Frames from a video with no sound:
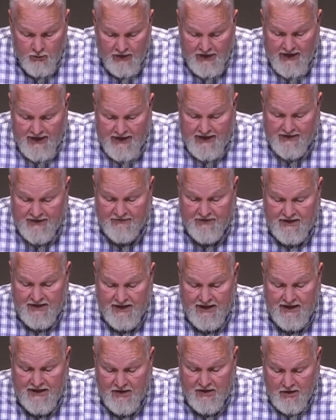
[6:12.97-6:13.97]
when I have
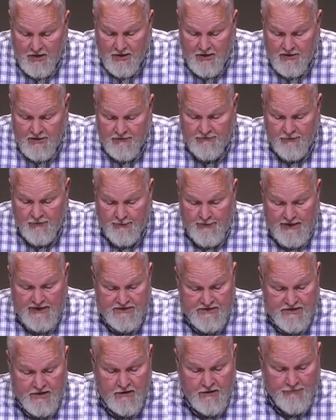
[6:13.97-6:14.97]
gained honor for
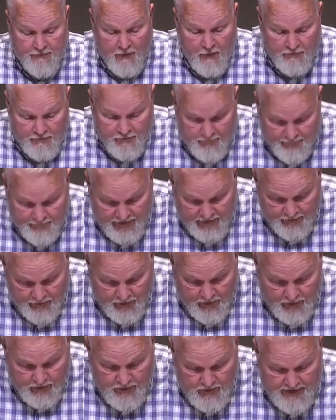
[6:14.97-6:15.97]
myself over
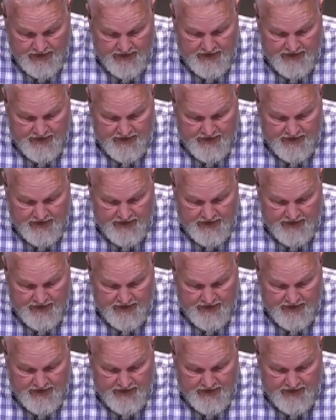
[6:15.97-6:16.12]
Pharaoh,